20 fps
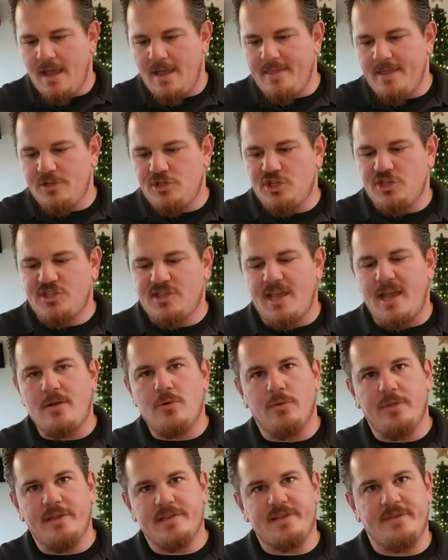And then just
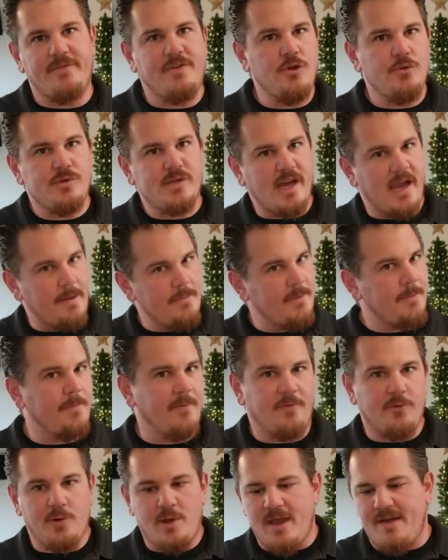cycle this a few times
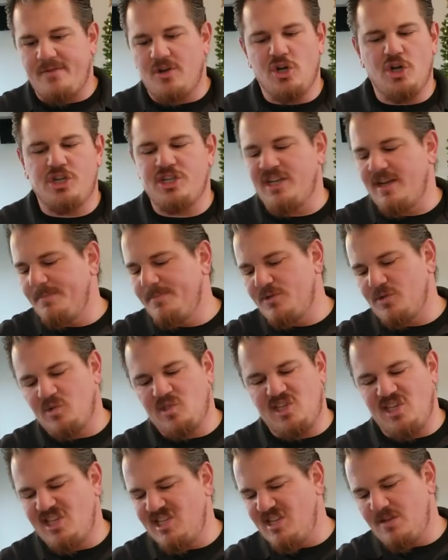before you have it hooked up so
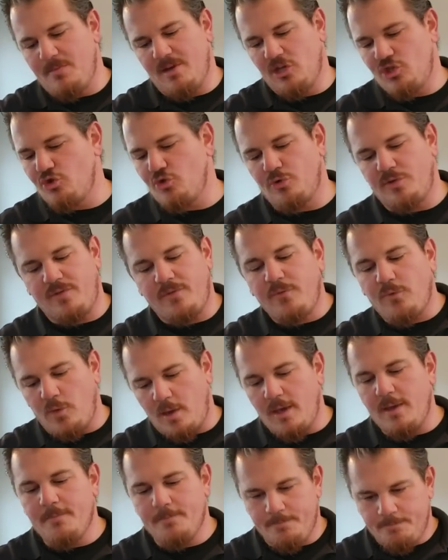it's easy to make sure it's
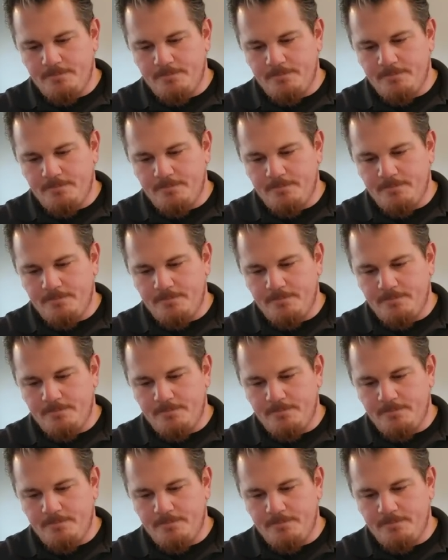free.